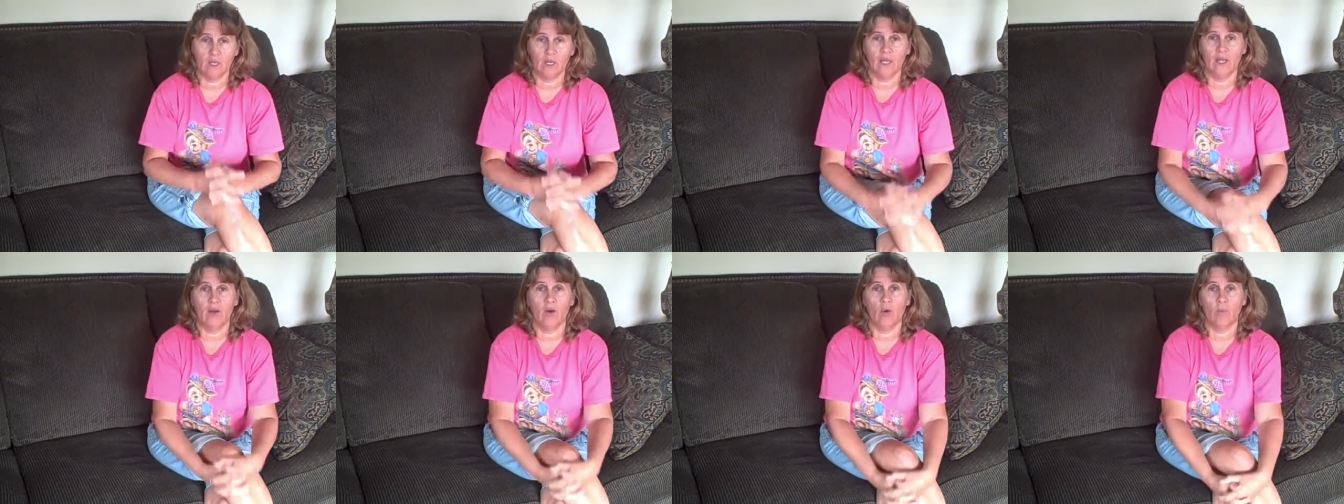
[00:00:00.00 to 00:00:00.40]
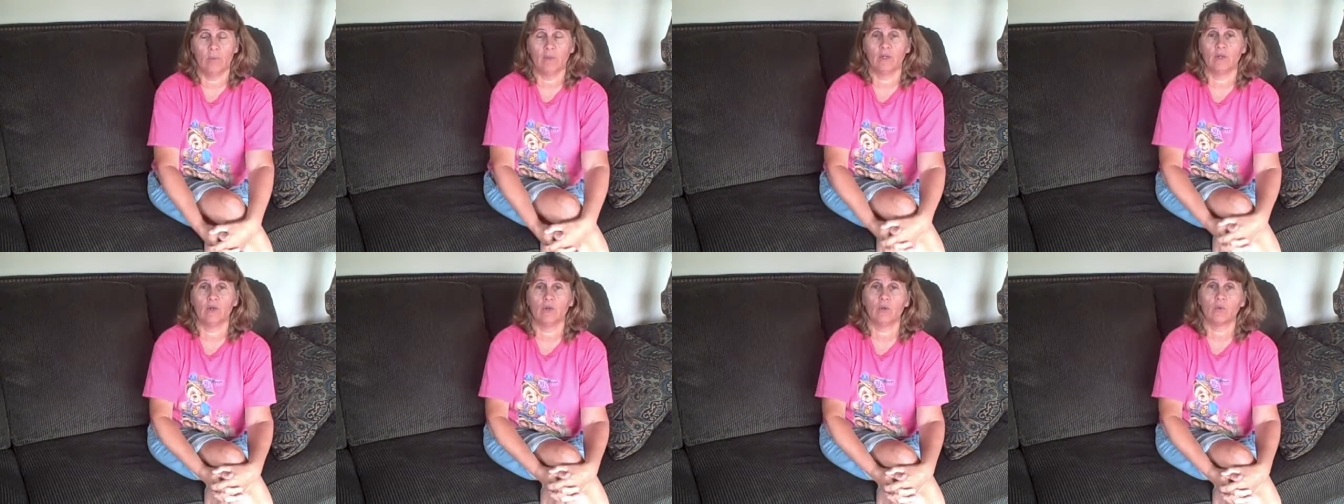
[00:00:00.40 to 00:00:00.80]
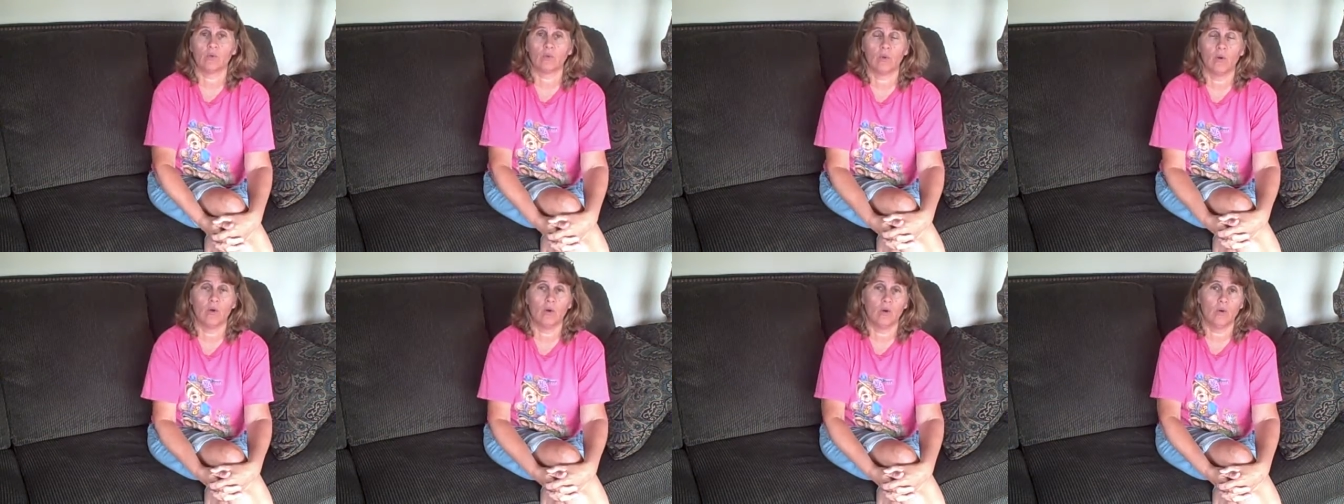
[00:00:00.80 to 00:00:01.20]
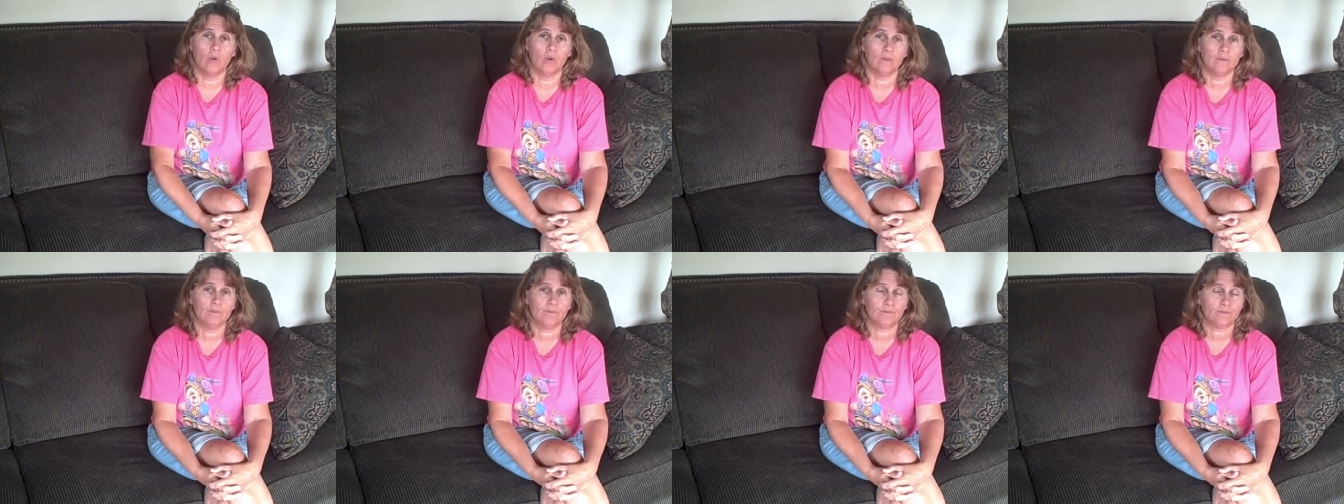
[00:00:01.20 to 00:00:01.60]
I hope it'll
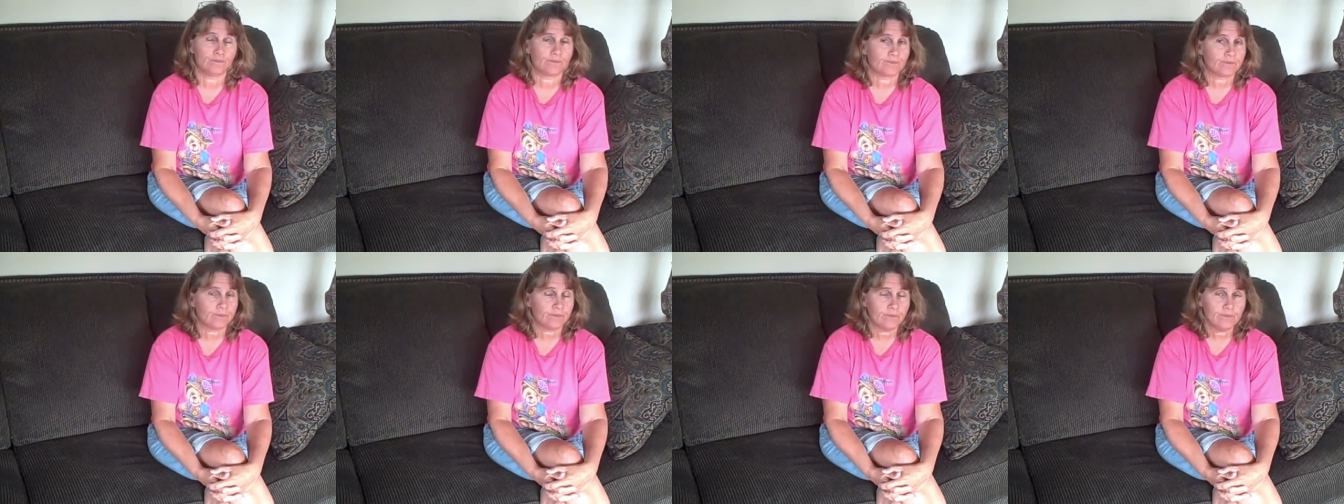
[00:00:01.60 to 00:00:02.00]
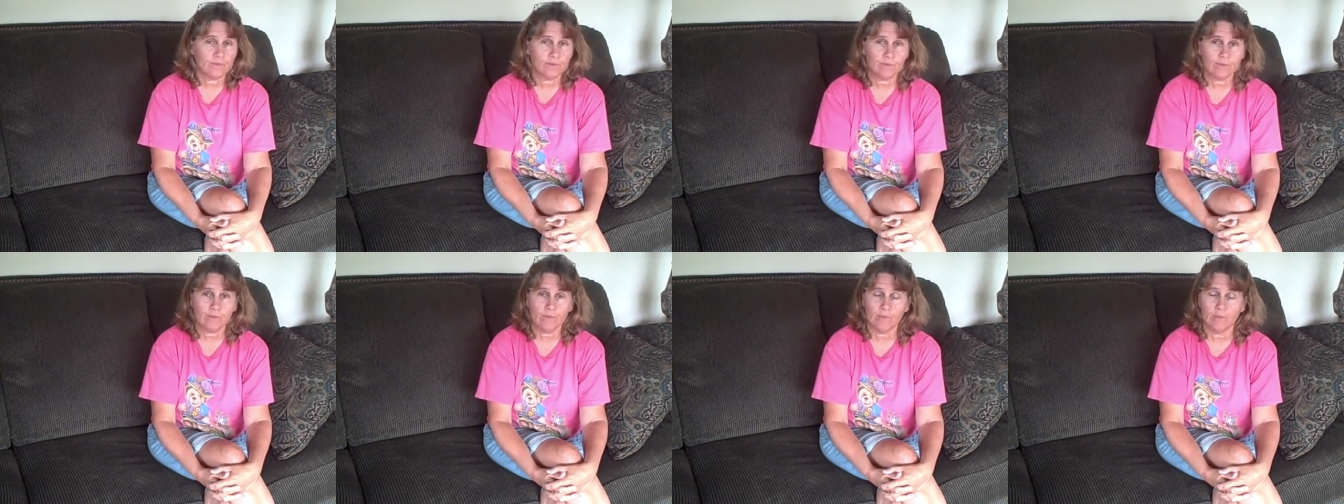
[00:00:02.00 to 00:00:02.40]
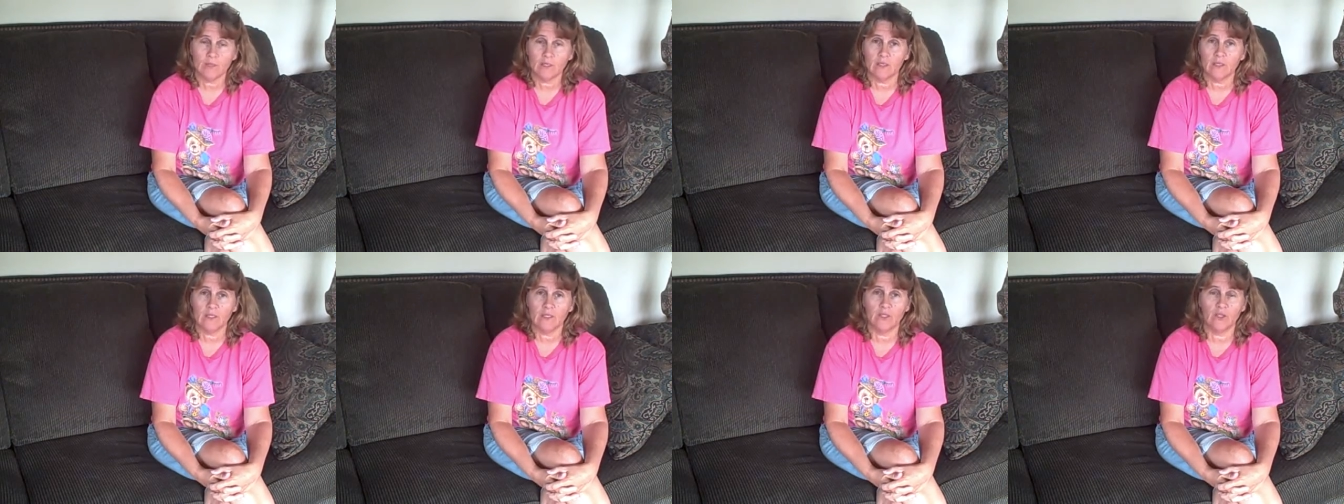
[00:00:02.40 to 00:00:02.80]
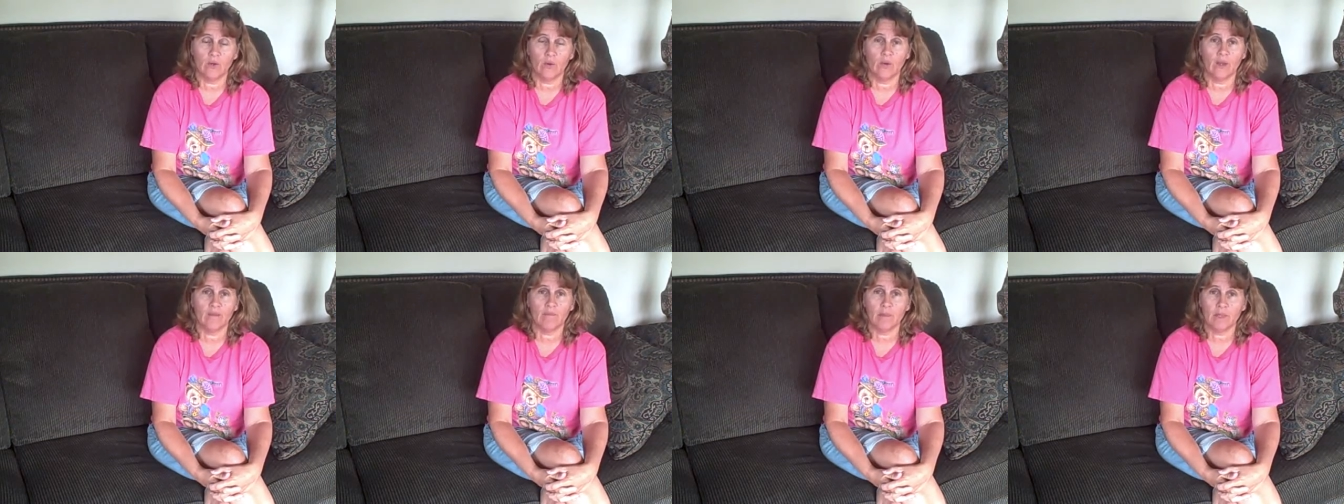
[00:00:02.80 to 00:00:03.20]
grow. You
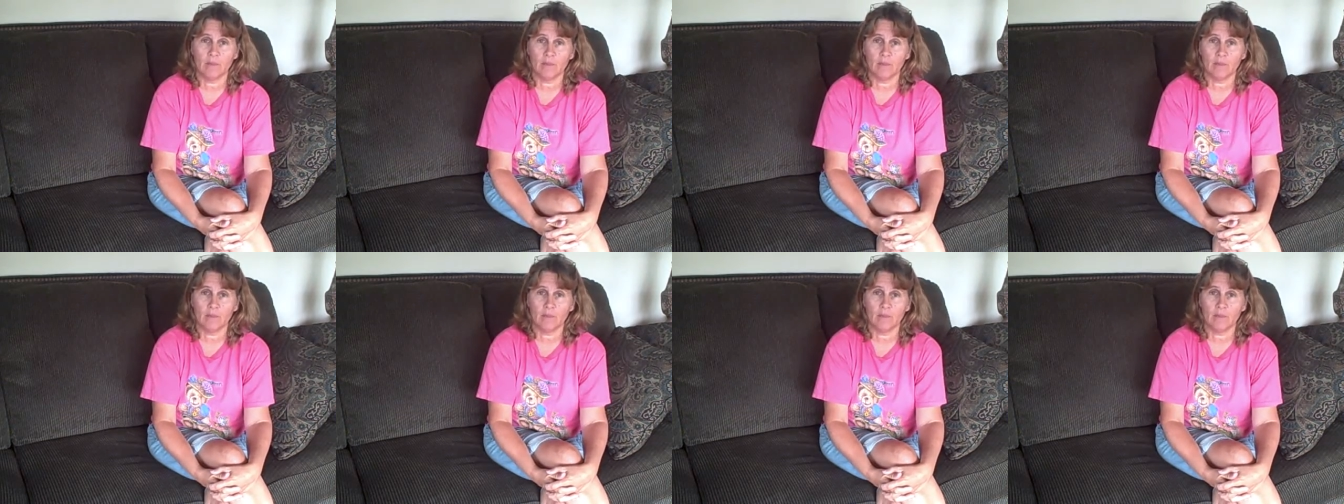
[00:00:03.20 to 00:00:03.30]
know, uh,